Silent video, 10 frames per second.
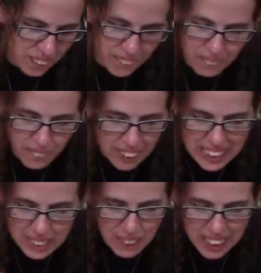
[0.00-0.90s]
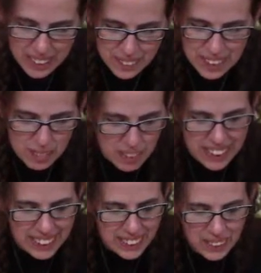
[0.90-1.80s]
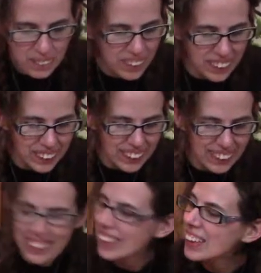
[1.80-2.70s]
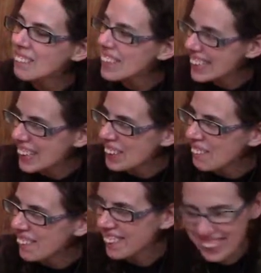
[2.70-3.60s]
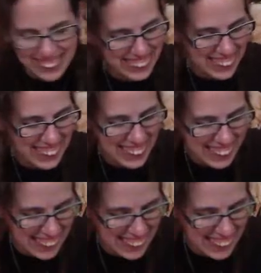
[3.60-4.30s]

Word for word: of the boy's sweat was faint, oily, unmistakable. Like,